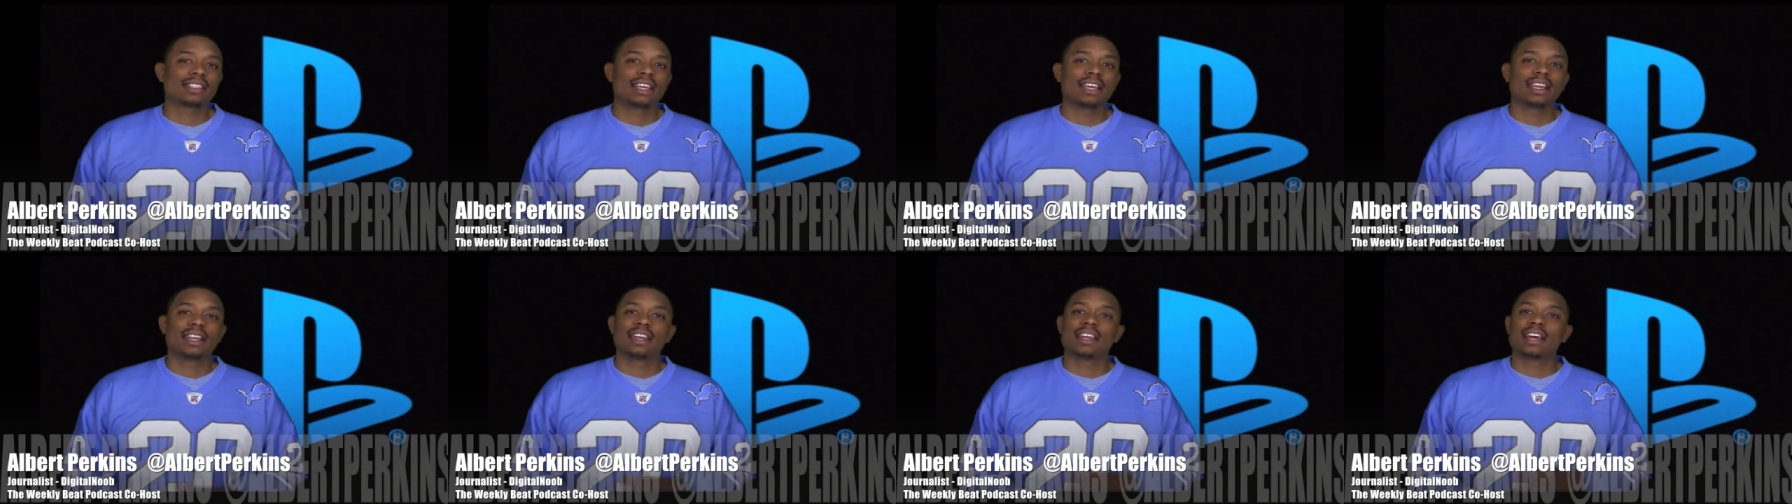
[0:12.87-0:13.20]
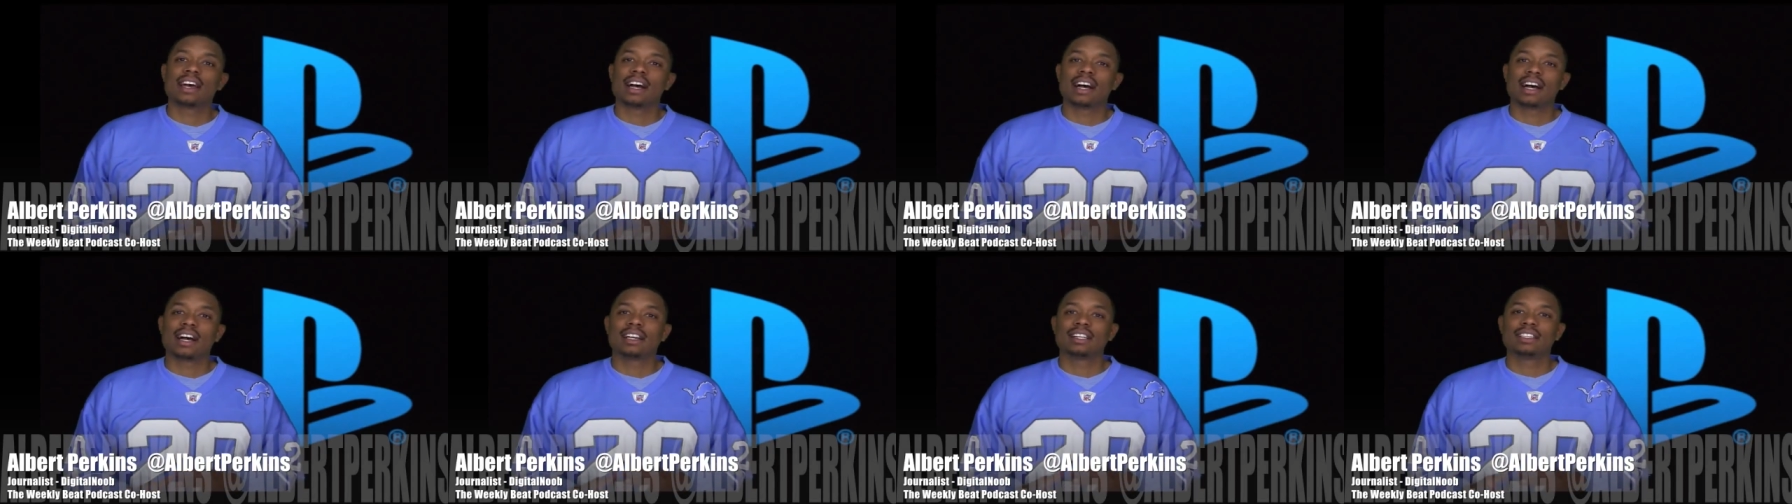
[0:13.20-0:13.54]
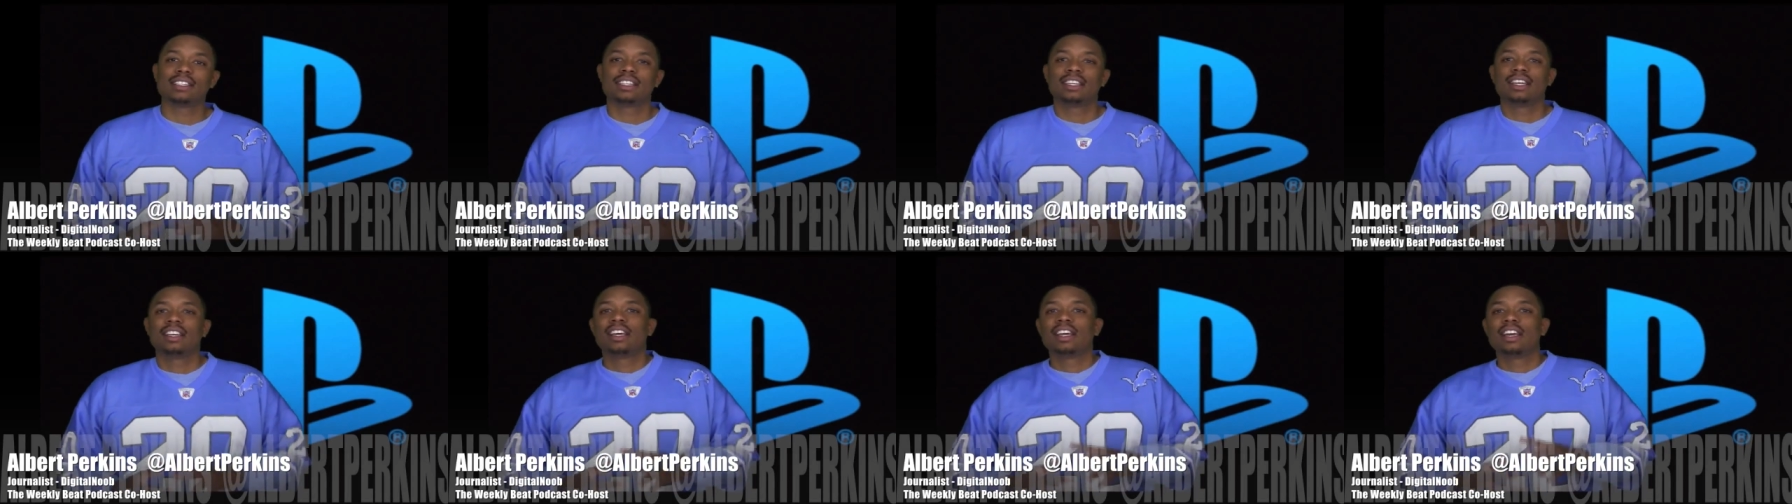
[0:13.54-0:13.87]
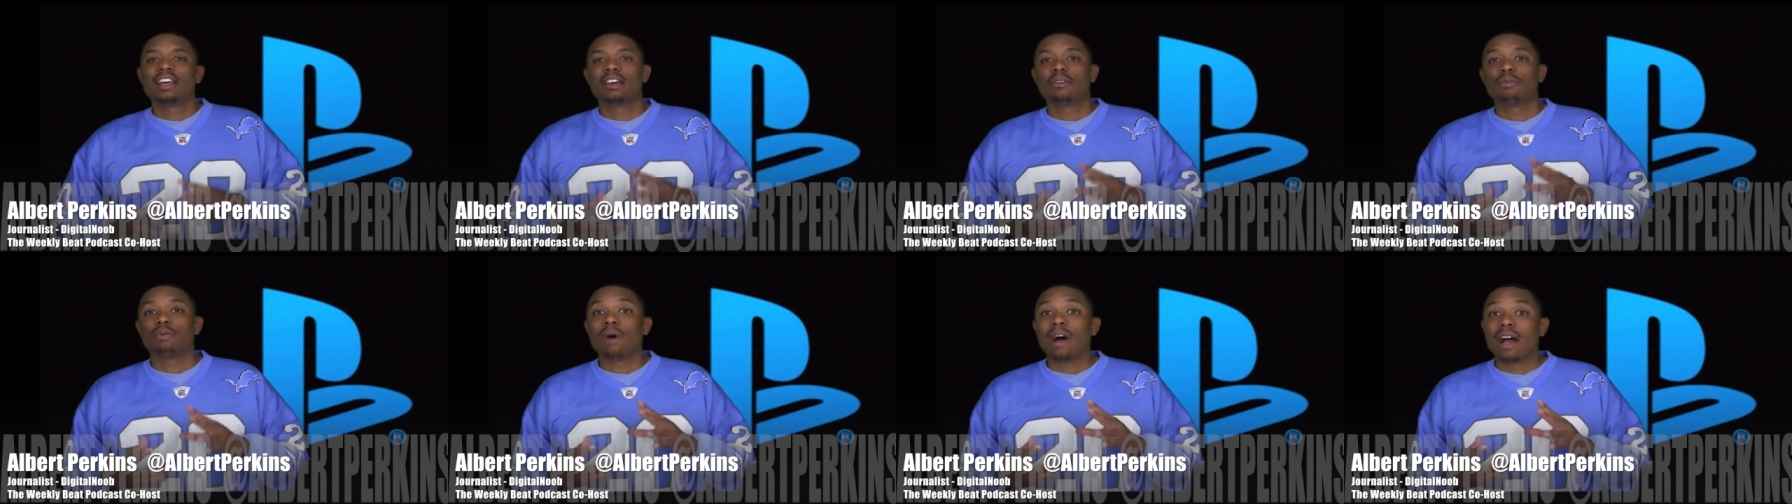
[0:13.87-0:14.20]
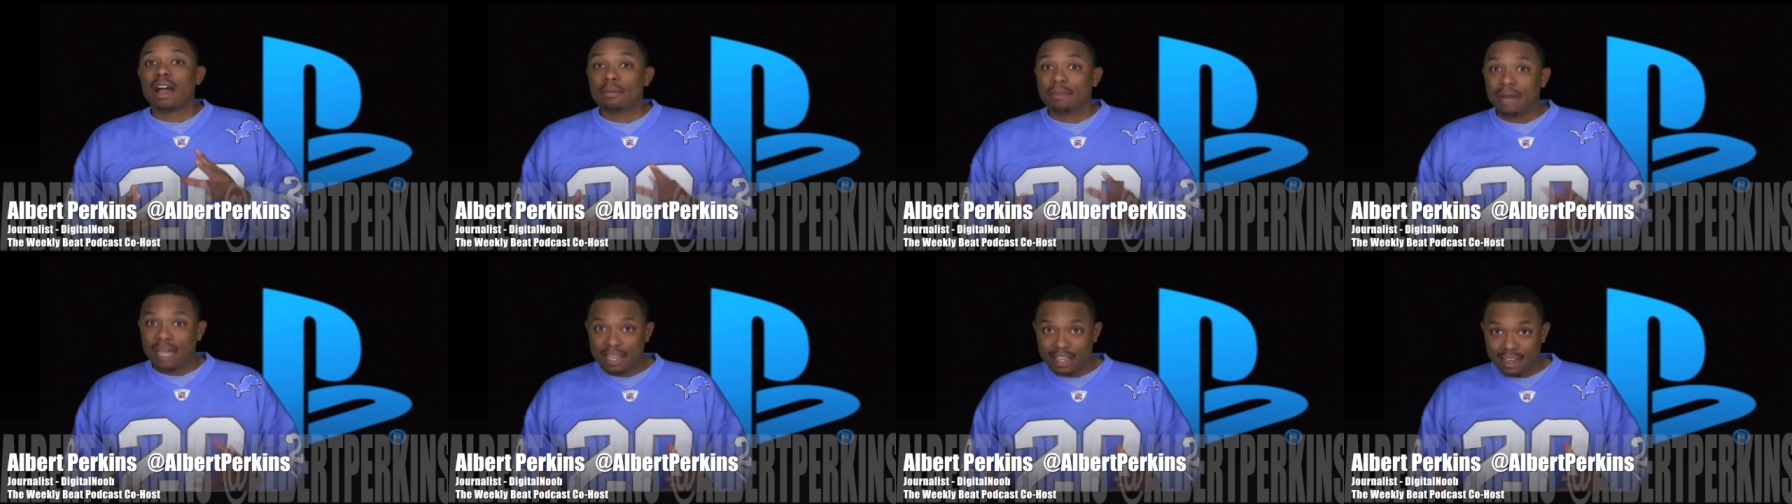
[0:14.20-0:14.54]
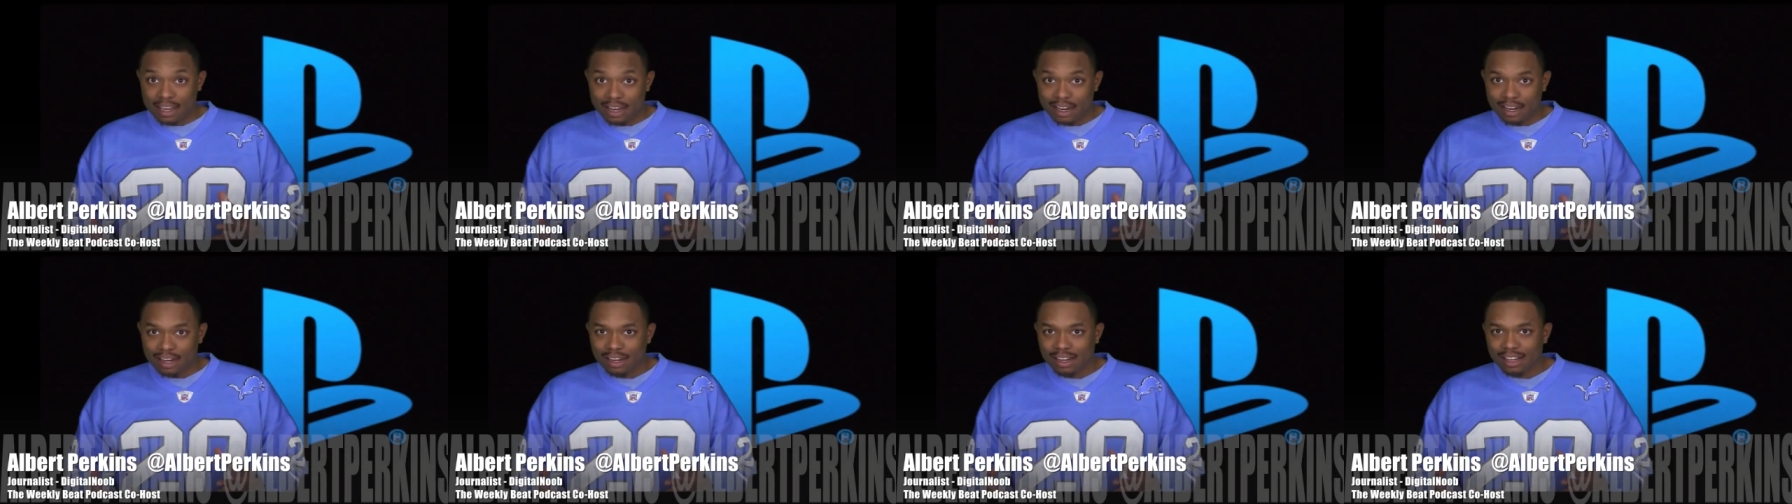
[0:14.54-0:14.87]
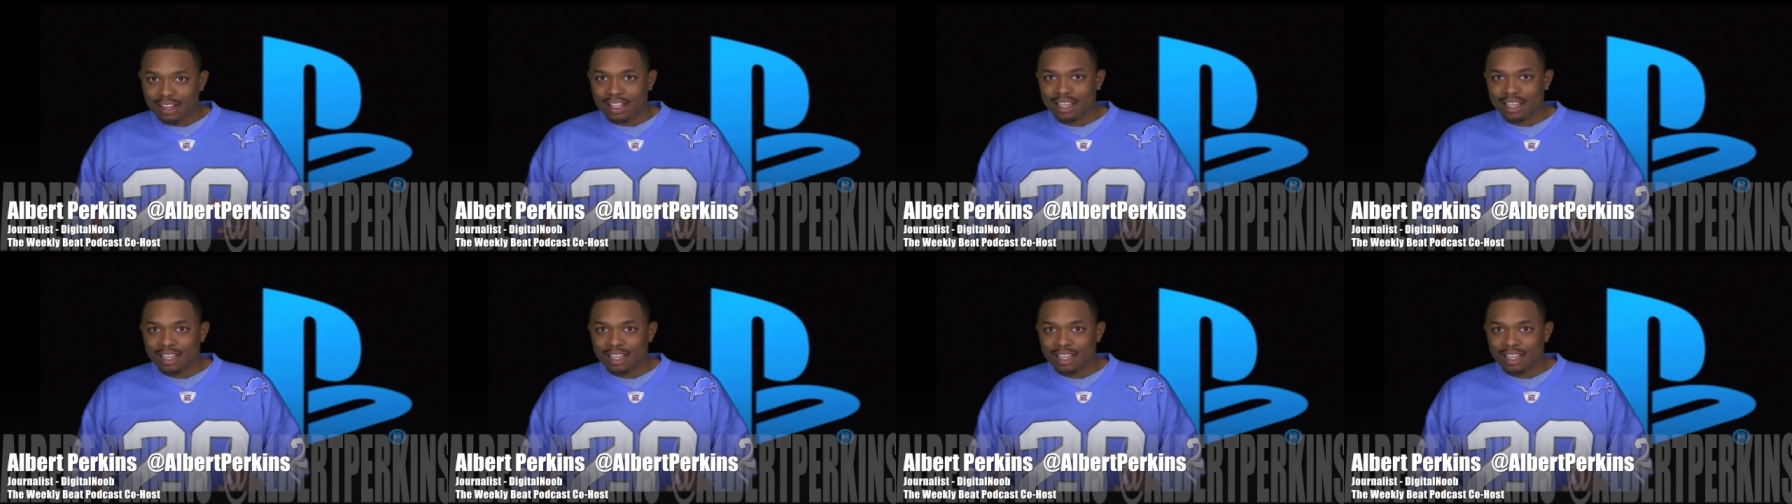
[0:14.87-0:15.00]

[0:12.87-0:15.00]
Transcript: And why am I here?